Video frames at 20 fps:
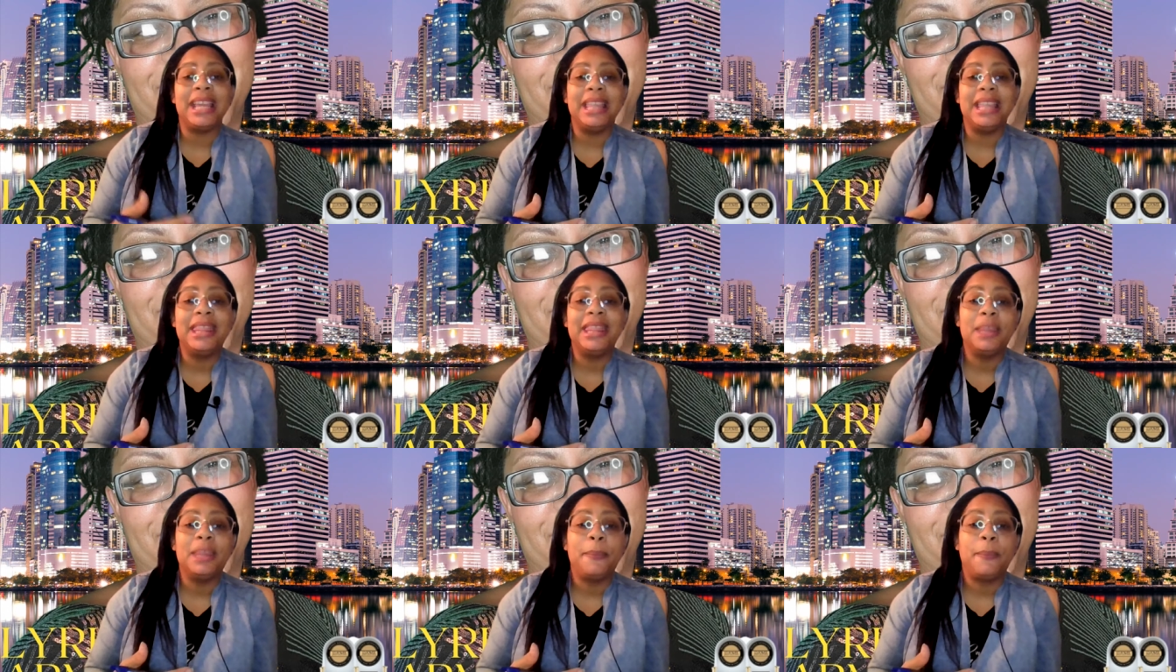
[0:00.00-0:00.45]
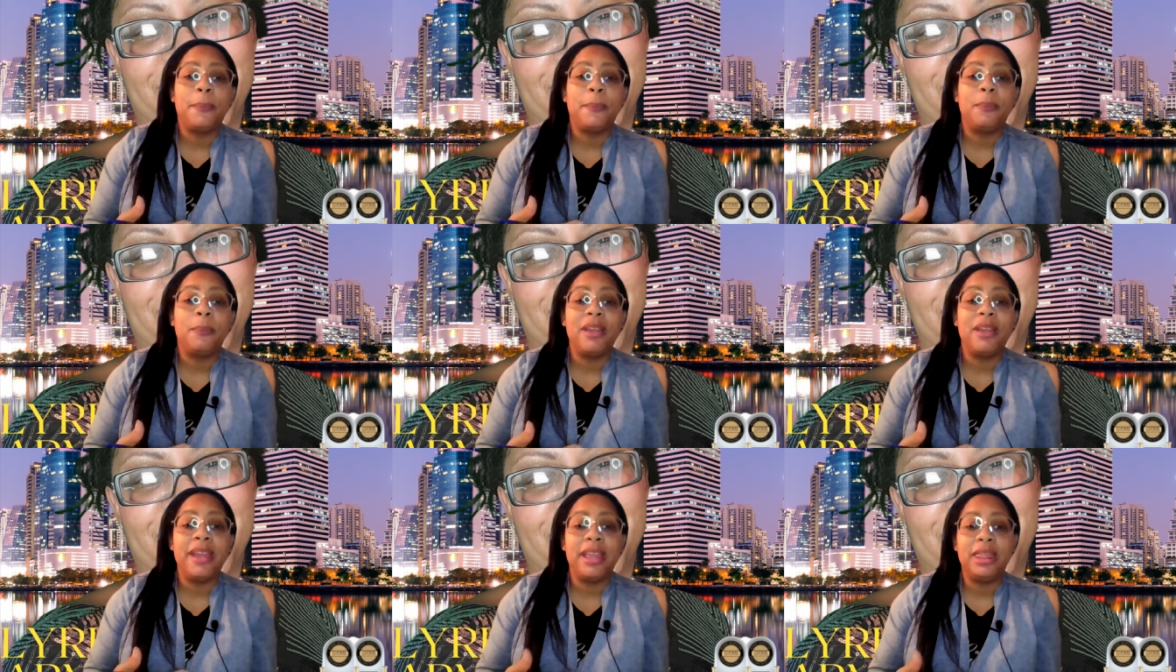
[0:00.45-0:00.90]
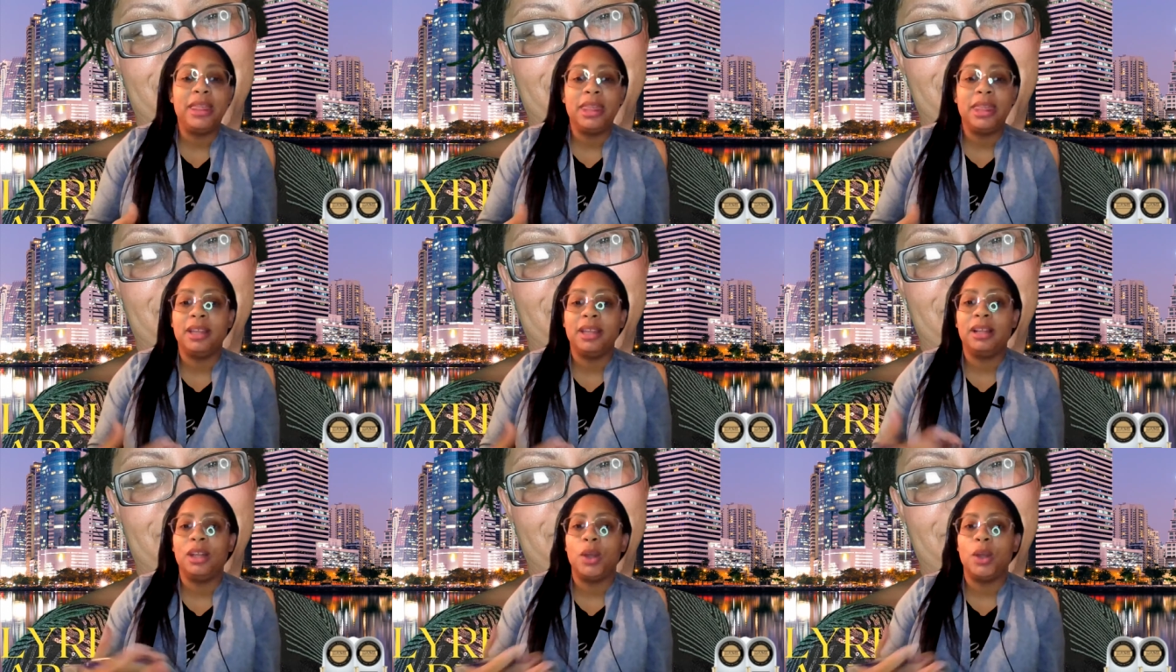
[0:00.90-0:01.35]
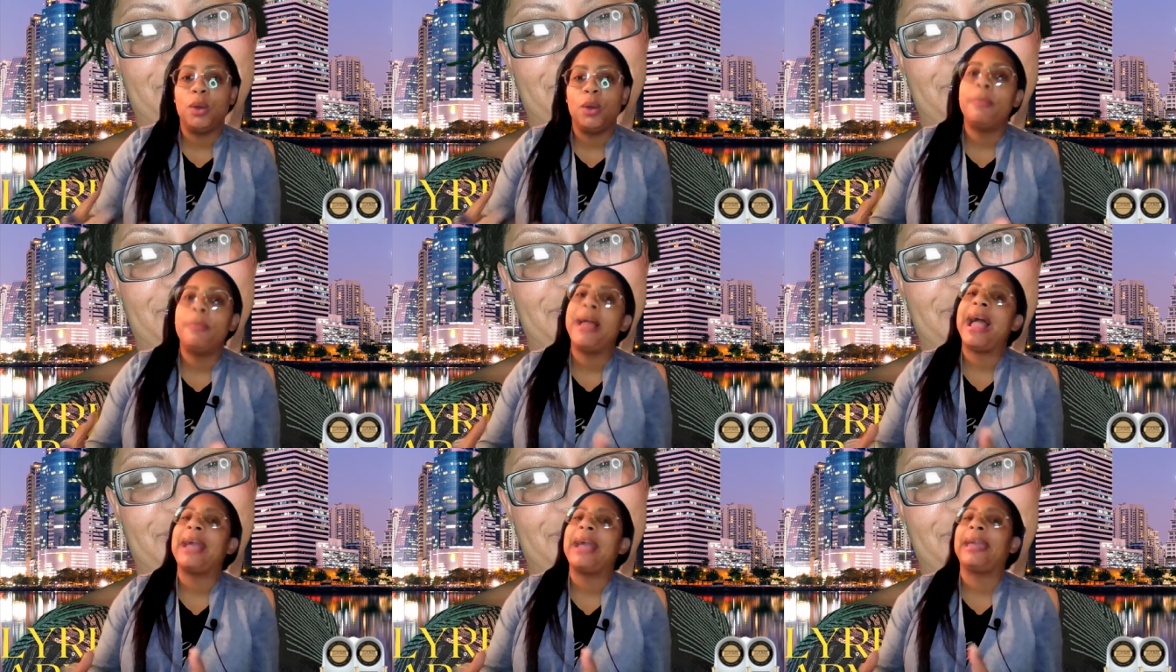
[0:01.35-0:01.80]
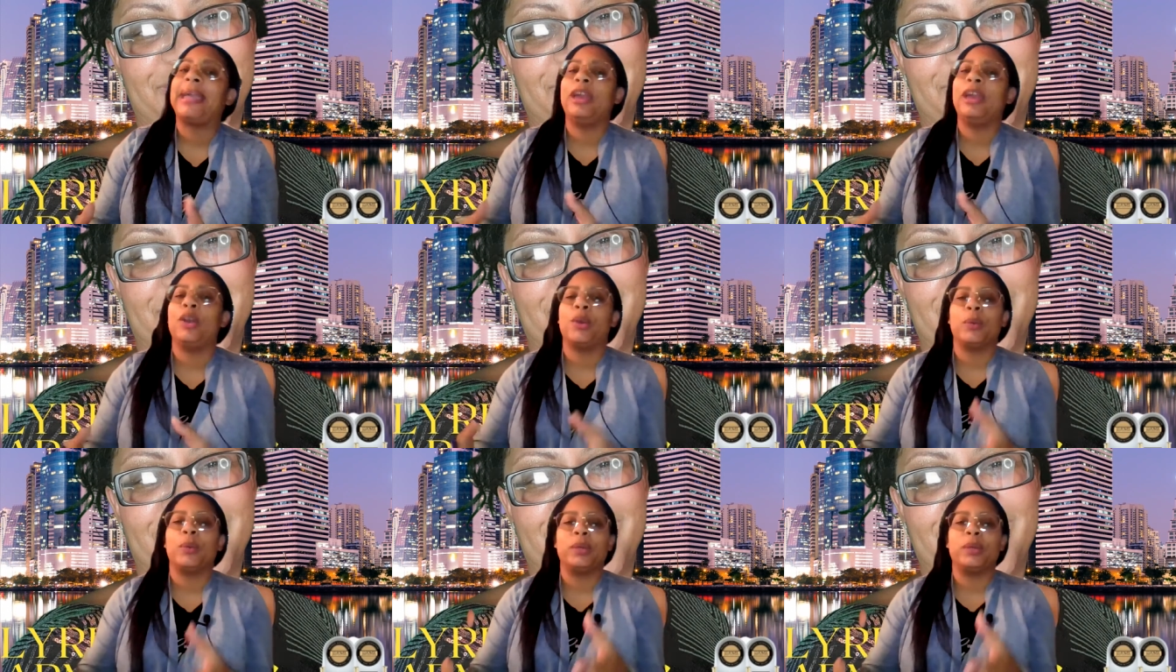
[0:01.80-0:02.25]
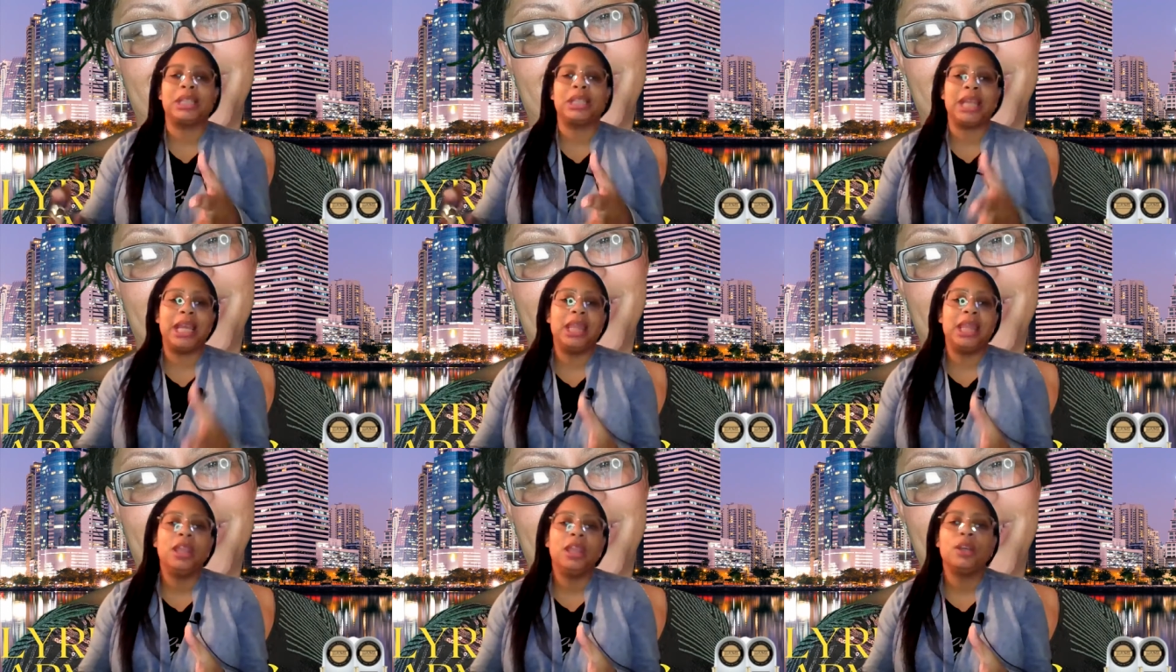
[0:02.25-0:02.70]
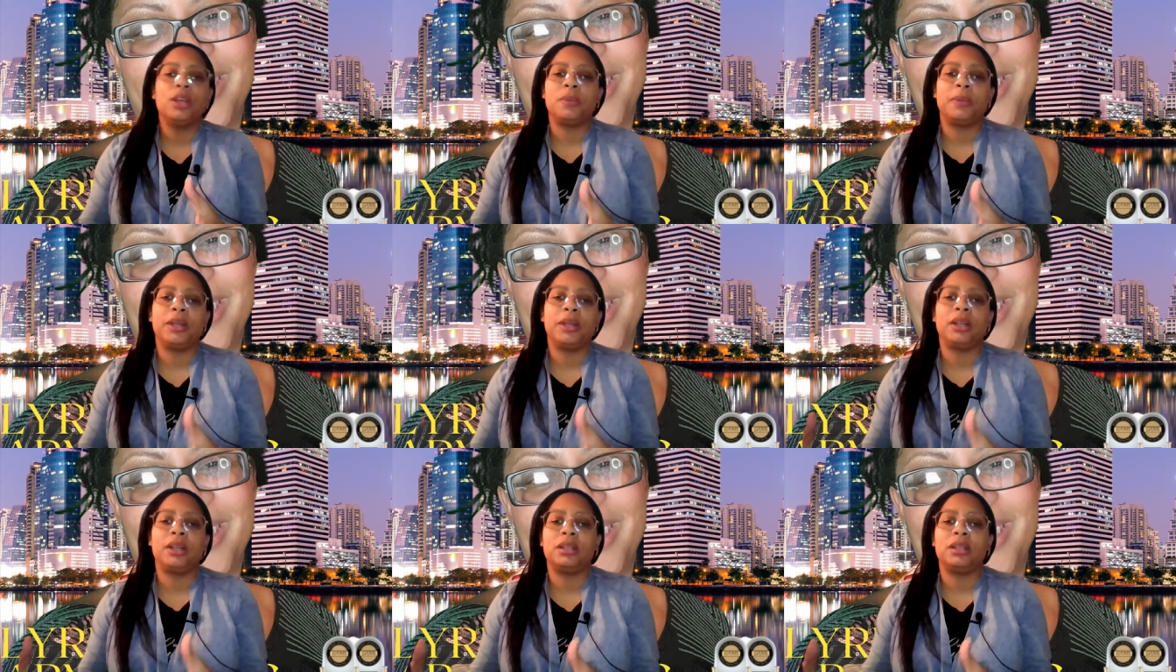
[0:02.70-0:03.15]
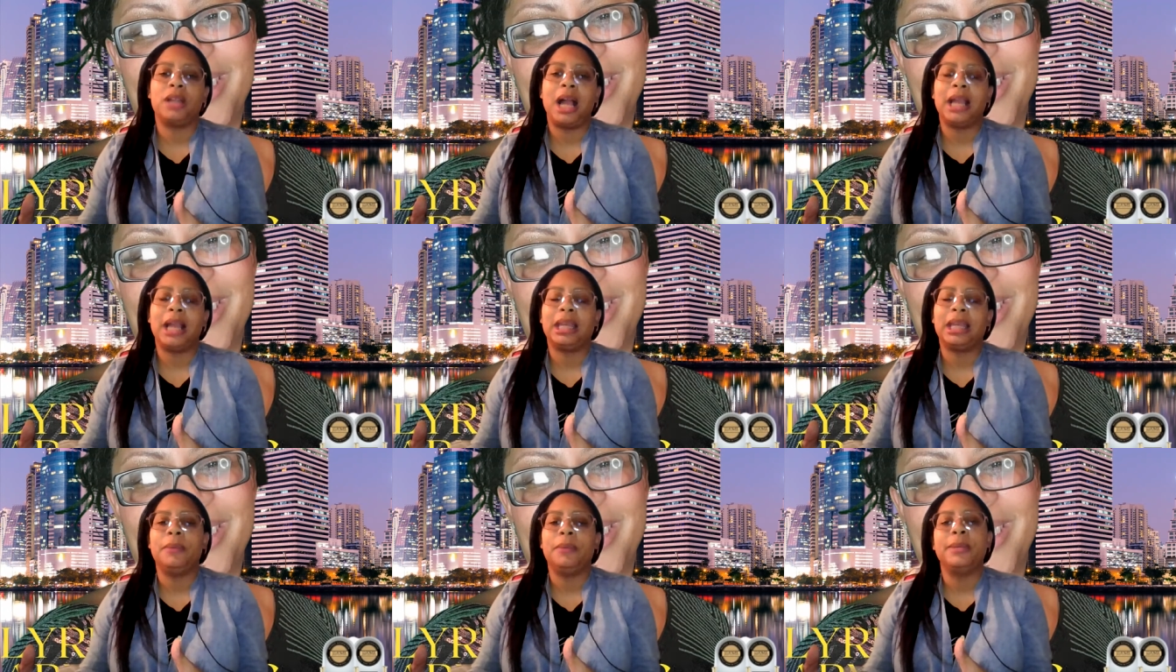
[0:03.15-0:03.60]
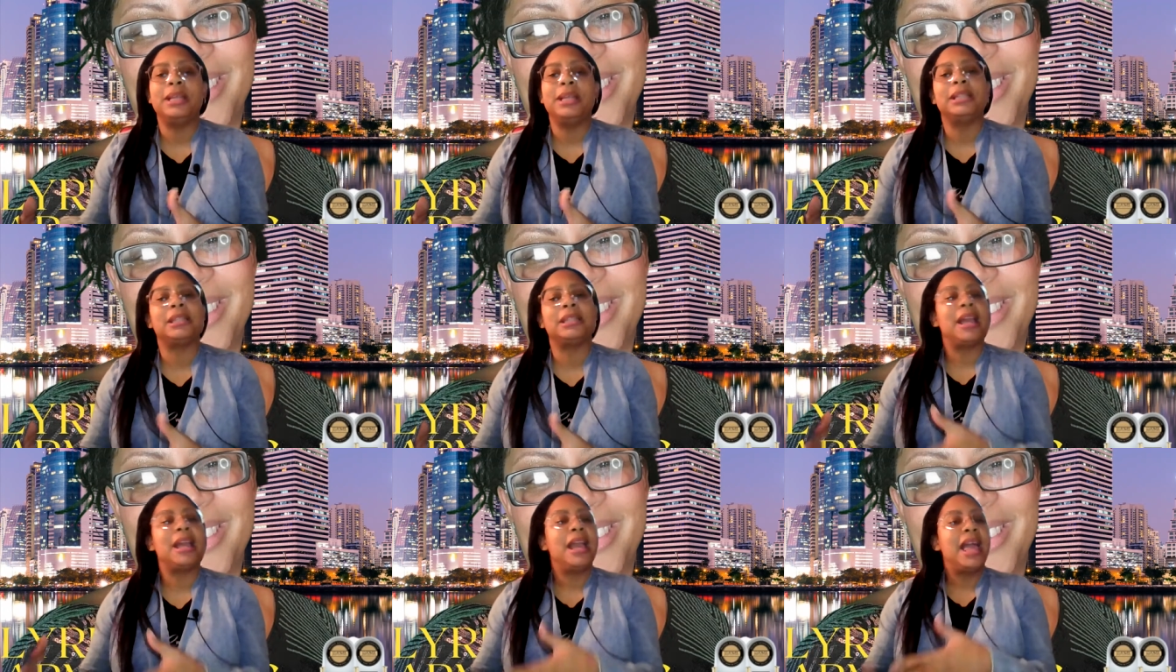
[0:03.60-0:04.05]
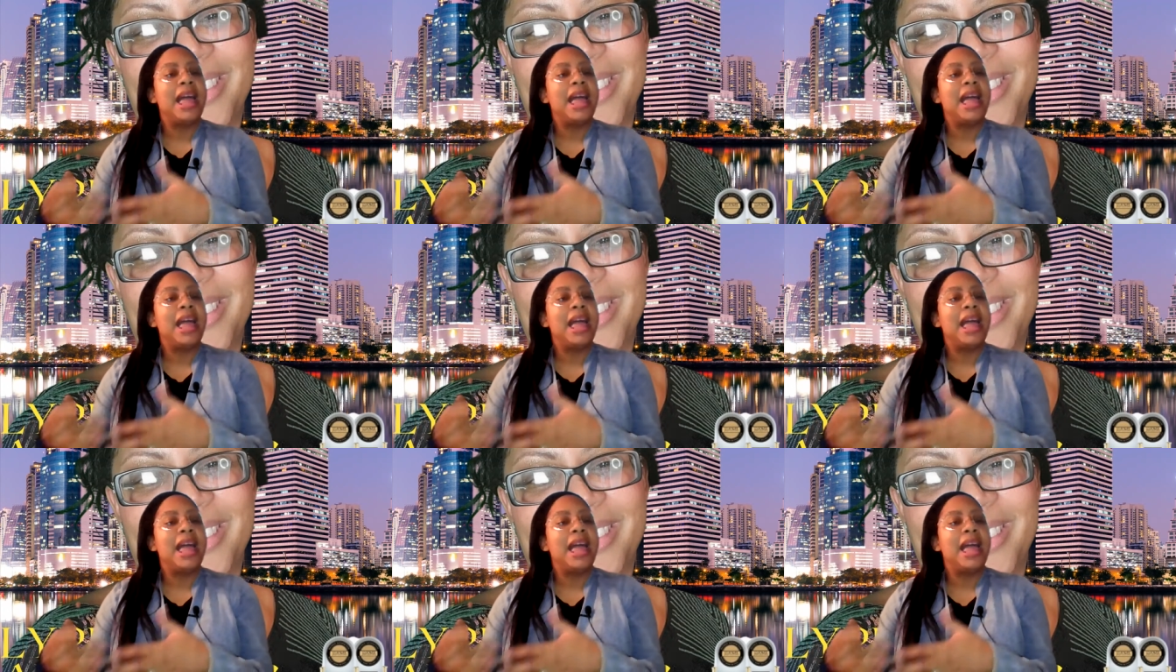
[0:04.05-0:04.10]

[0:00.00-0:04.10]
in the loan packet or what's in those particular documents,